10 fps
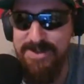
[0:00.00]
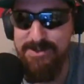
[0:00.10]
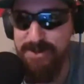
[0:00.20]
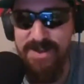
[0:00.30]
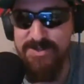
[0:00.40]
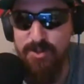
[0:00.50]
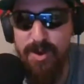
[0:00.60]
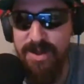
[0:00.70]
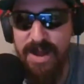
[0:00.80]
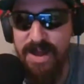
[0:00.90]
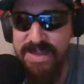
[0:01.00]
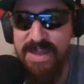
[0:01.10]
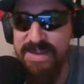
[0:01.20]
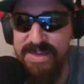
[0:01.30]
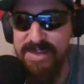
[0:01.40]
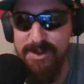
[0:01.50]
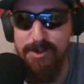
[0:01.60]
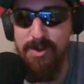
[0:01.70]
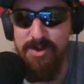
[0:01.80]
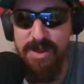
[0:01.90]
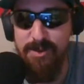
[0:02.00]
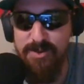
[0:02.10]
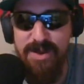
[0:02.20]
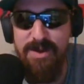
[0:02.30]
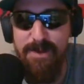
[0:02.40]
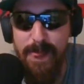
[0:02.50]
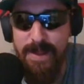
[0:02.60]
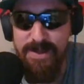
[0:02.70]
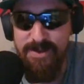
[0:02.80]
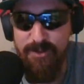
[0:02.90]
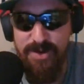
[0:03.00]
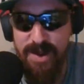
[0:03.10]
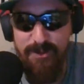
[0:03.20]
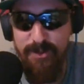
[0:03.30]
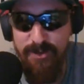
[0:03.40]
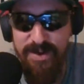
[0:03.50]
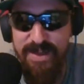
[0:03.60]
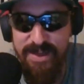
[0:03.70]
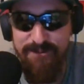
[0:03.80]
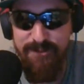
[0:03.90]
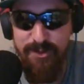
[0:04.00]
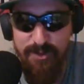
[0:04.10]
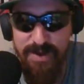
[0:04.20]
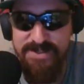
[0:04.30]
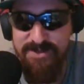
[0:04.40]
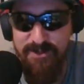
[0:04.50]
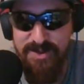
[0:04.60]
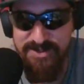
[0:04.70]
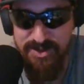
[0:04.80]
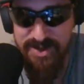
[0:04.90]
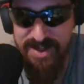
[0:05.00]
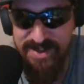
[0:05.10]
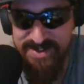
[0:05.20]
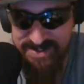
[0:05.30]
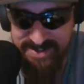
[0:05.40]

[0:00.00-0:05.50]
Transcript: Just because one guy can't eat them, okay, we're not ruining it for the rest of us, okay?